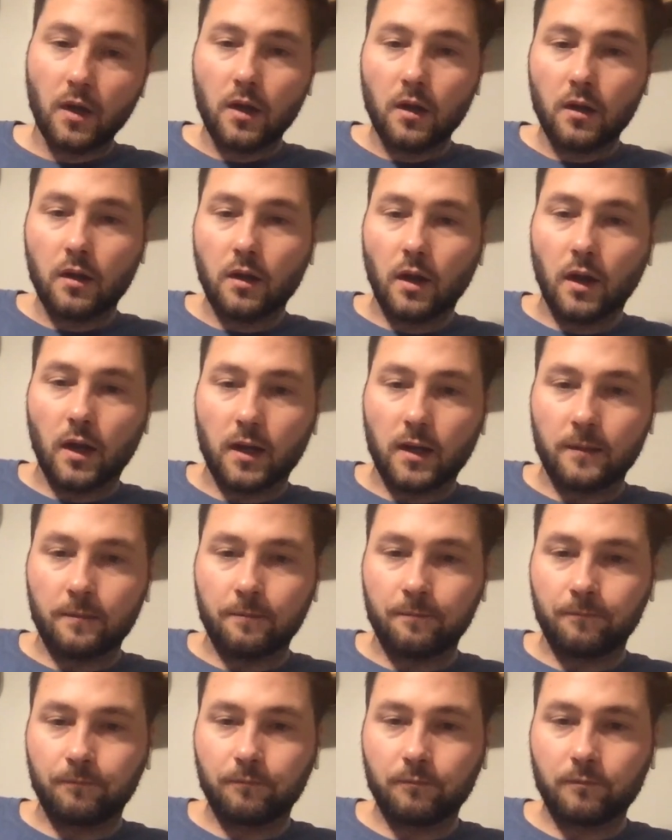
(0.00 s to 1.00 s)

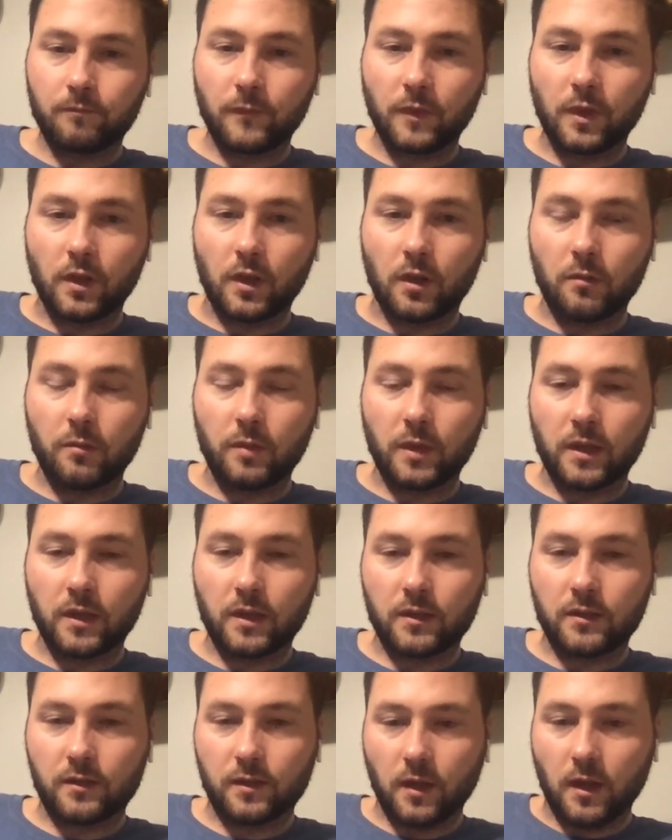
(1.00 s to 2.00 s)

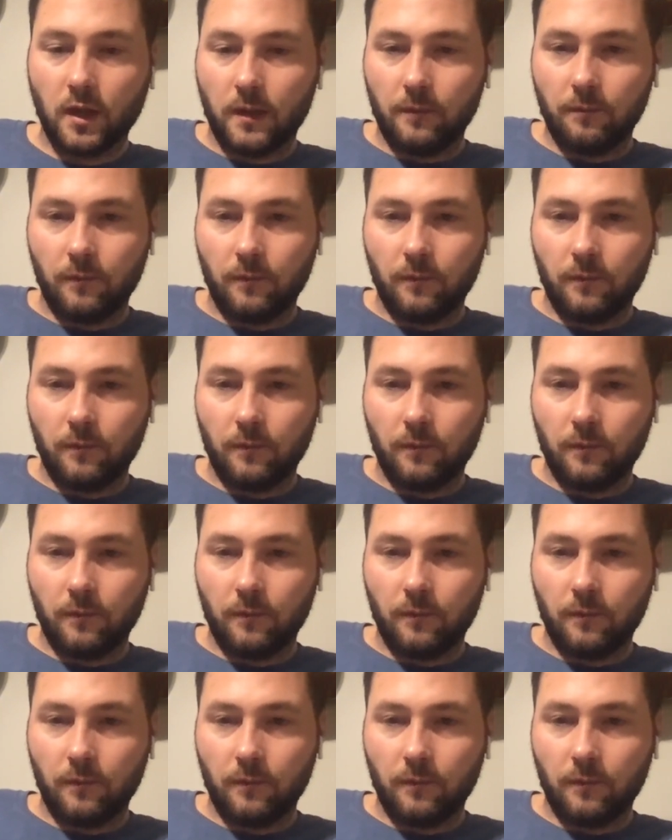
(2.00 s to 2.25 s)
Because